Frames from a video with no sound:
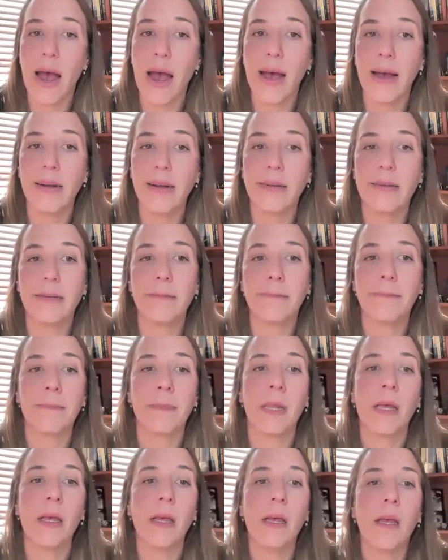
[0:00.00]
at.
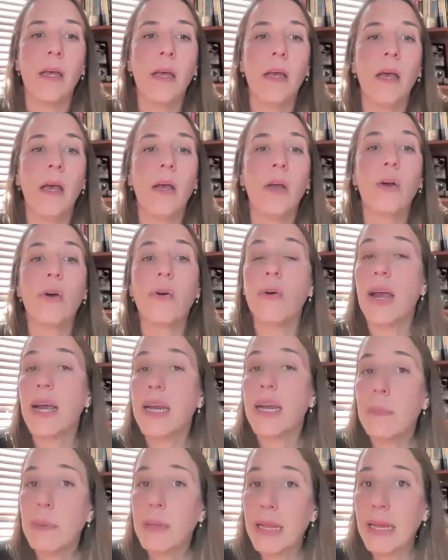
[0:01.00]

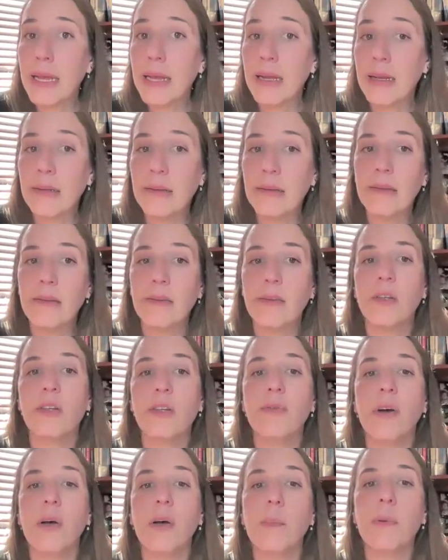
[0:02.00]
Create a plan. So
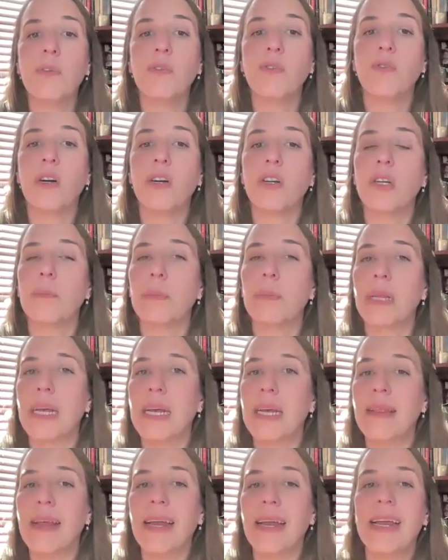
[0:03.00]
develop a structured
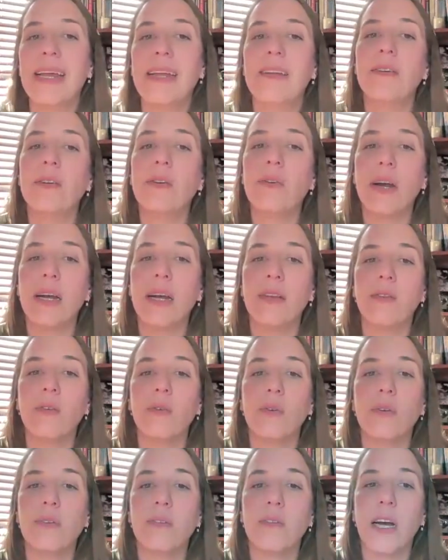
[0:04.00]
plan that integrates
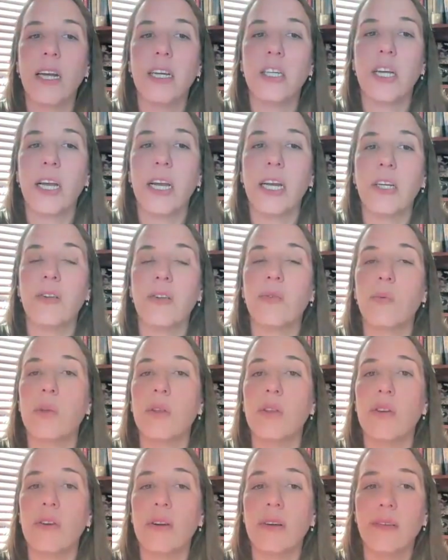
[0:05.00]
your desired changes
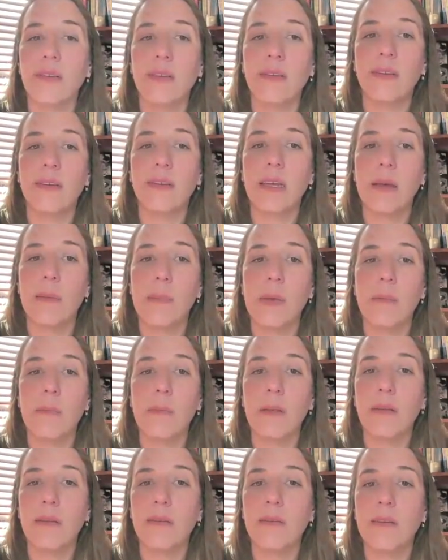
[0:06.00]
with your existing
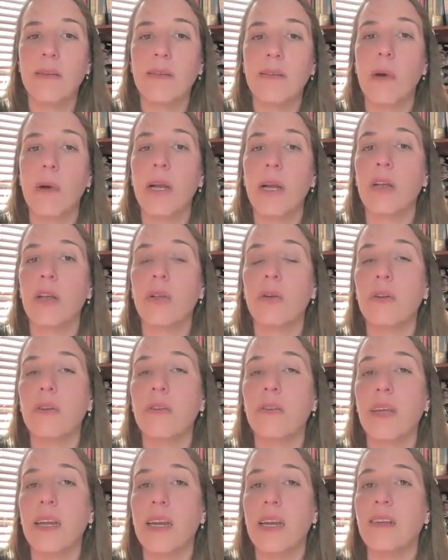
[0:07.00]
commitments. This might include
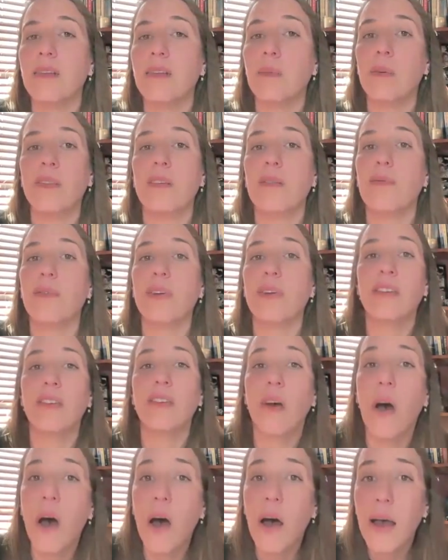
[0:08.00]
setting specific
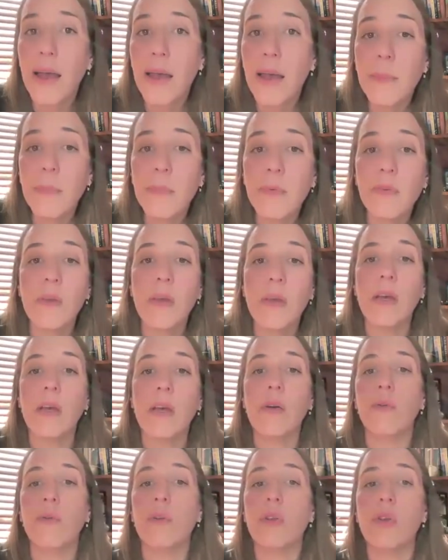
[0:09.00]
times
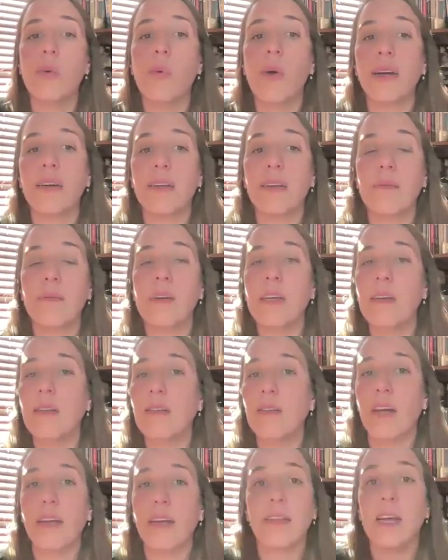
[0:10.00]
for new
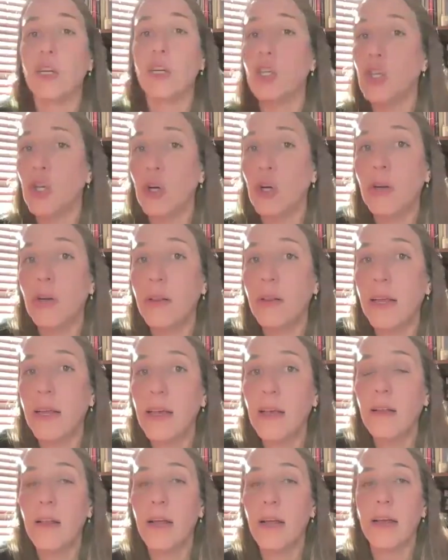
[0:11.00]
activities, like that
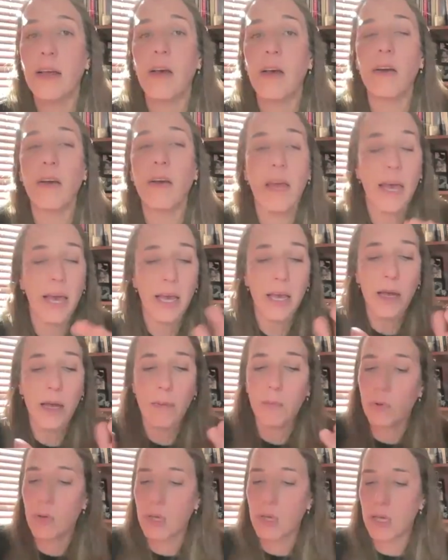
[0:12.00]
journaling, like, okay,
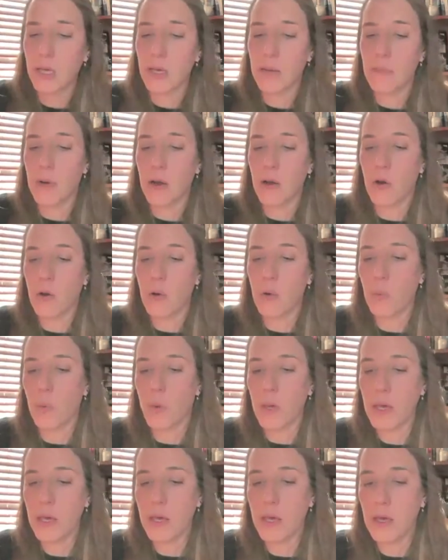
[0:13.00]
I'm looking at my whole
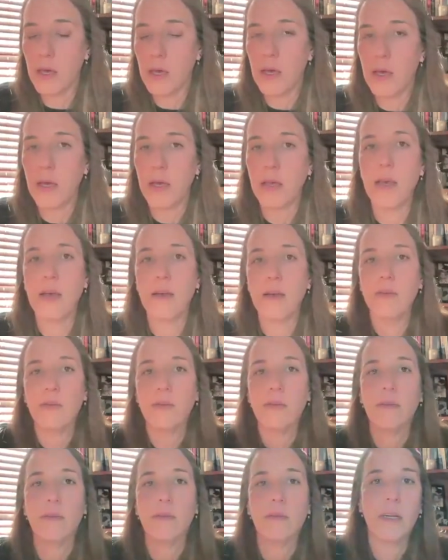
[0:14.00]
week.
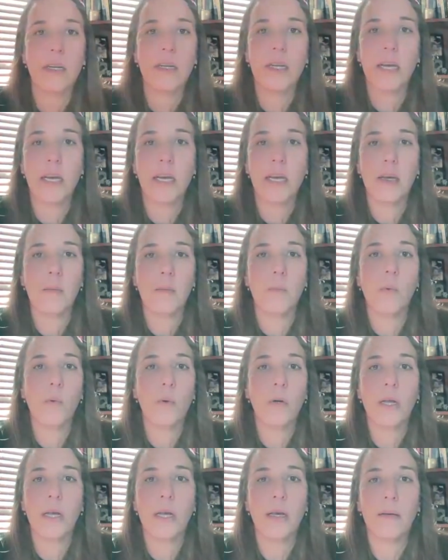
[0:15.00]
Yes, Sunday
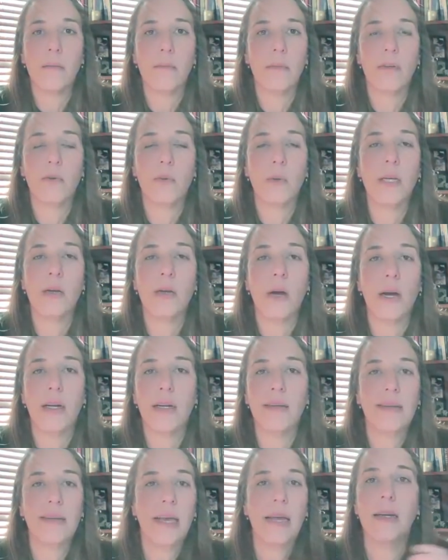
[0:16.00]
morning between 9
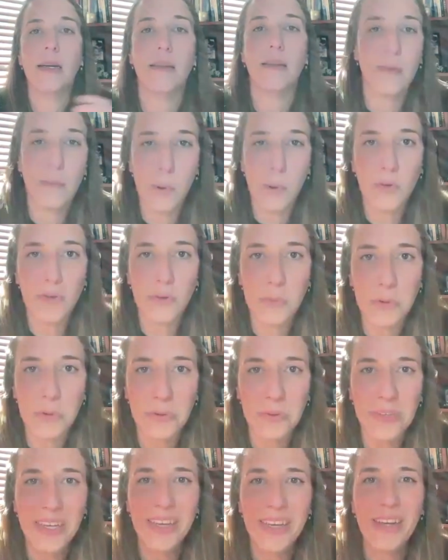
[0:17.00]
and 10, it's
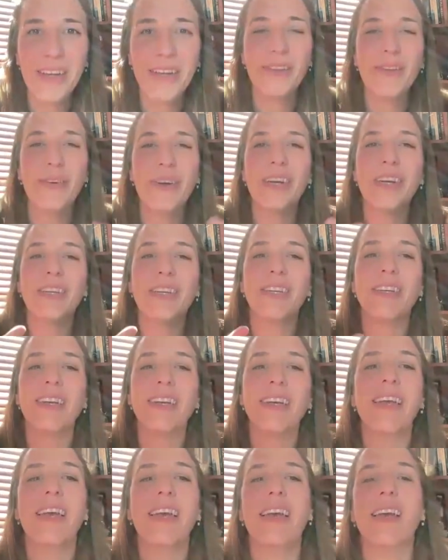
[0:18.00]
possible. So
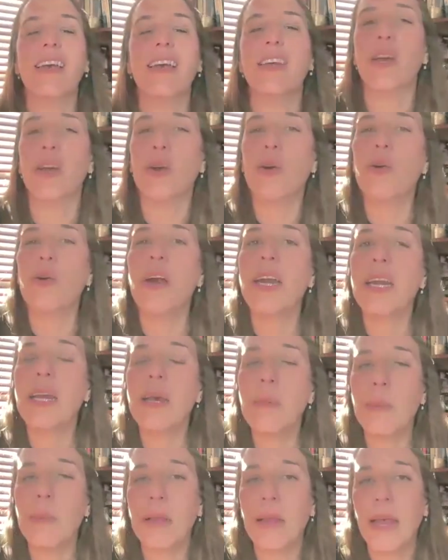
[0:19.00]
actually, creating
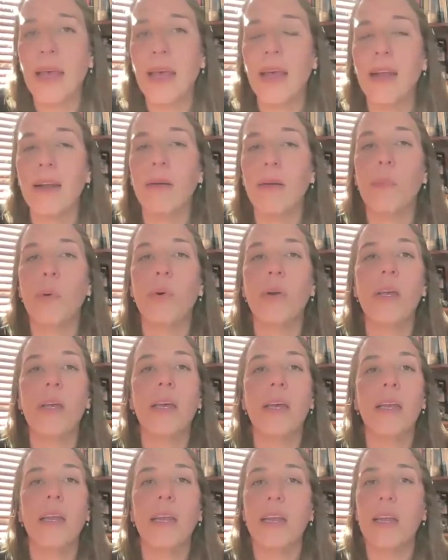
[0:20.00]
a plan,
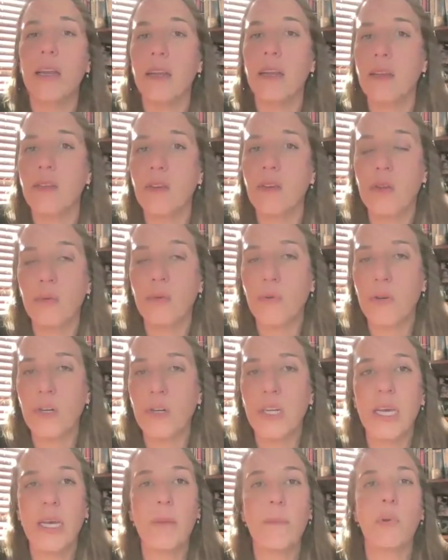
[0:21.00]
putting it into the
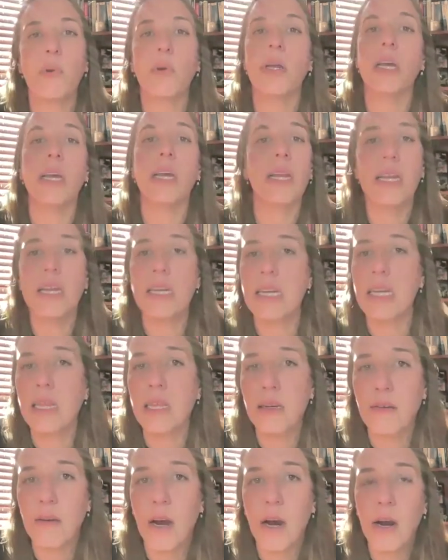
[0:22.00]
routine, putting it into
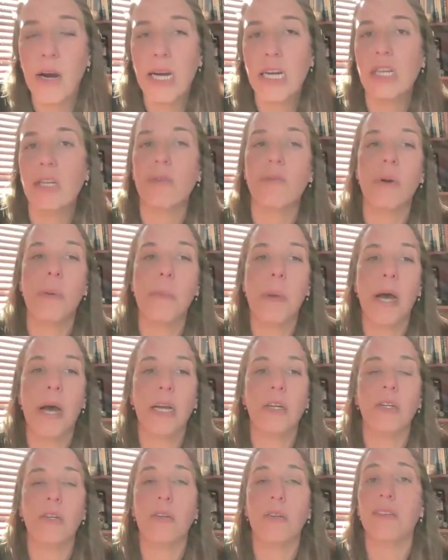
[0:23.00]
the diary to
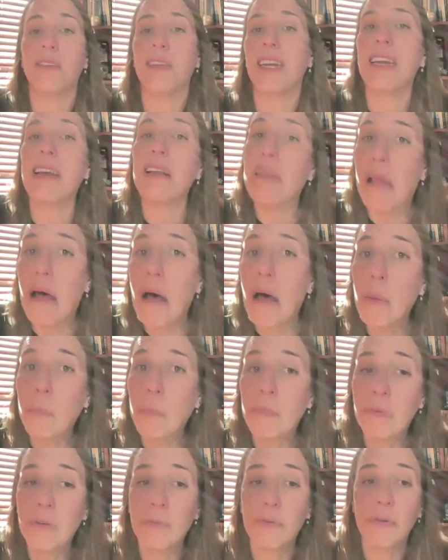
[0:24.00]
remind you, setting
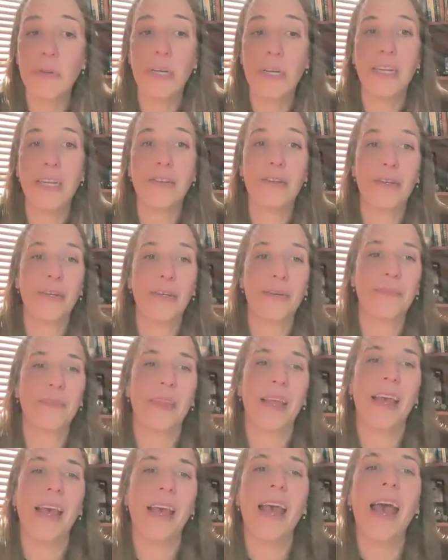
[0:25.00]
alarms if you need to.
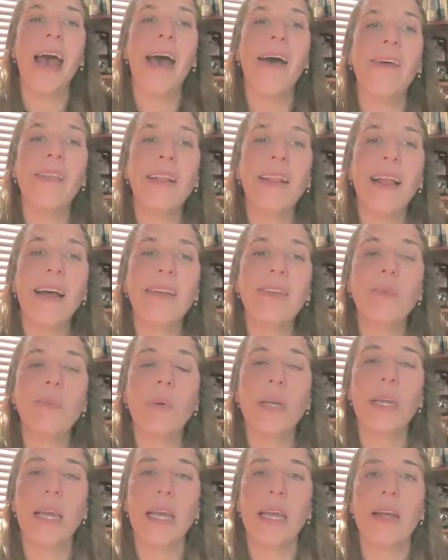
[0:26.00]
And the last
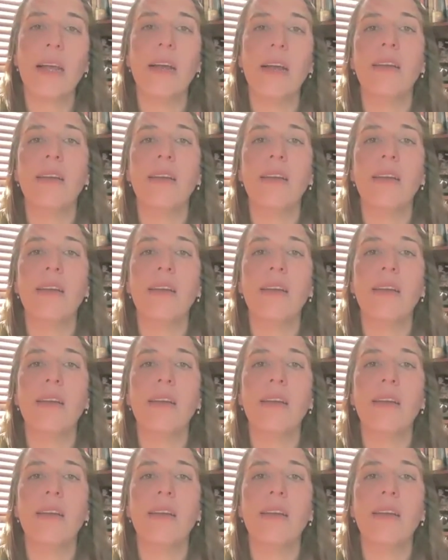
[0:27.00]
one here